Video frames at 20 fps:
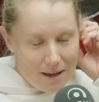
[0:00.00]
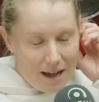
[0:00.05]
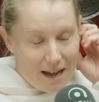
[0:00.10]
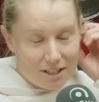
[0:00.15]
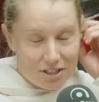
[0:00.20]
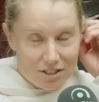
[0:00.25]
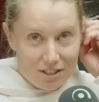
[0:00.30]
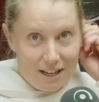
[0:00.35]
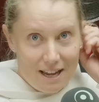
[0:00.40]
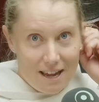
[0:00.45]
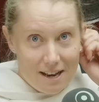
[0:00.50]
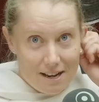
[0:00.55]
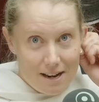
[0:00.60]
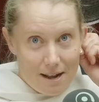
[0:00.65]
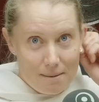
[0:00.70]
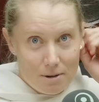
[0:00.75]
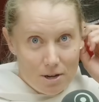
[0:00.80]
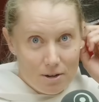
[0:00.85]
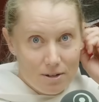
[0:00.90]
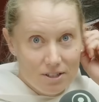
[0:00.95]
Actually ended
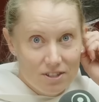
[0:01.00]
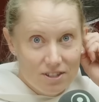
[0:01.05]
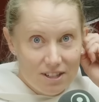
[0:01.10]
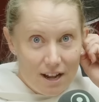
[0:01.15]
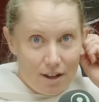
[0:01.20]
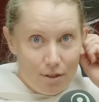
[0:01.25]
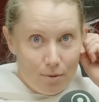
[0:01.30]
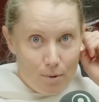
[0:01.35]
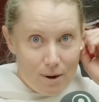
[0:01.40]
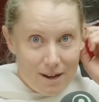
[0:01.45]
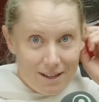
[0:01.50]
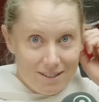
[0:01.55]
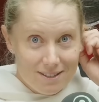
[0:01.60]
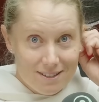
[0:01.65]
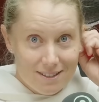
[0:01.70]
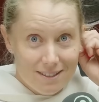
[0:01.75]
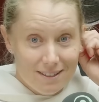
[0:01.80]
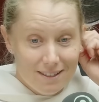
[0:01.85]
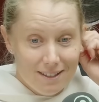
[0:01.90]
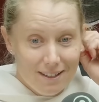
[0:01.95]
up going
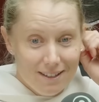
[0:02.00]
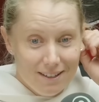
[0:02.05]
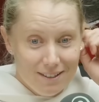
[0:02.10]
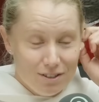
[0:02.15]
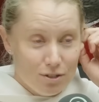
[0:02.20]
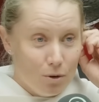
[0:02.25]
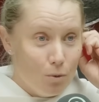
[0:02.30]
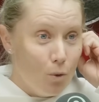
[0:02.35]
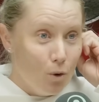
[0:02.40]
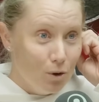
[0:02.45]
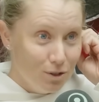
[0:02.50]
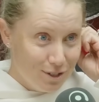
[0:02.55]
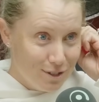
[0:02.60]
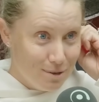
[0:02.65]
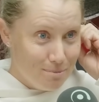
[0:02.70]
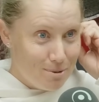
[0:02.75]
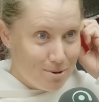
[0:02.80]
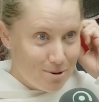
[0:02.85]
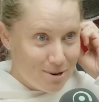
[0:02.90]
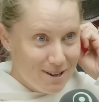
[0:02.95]
southwest towards
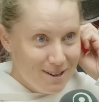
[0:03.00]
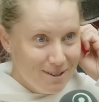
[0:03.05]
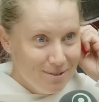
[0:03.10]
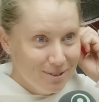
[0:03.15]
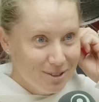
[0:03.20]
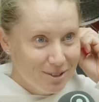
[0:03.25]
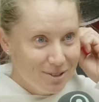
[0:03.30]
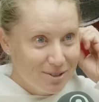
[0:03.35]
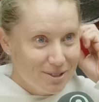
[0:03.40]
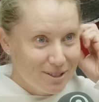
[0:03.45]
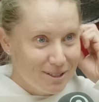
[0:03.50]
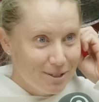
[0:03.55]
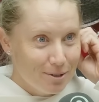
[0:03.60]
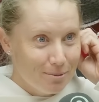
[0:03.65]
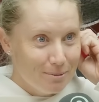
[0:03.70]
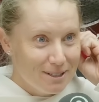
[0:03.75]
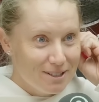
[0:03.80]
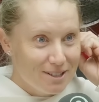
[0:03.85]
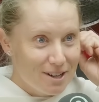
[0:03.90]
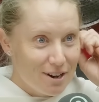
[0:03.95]
the border, which was a little bit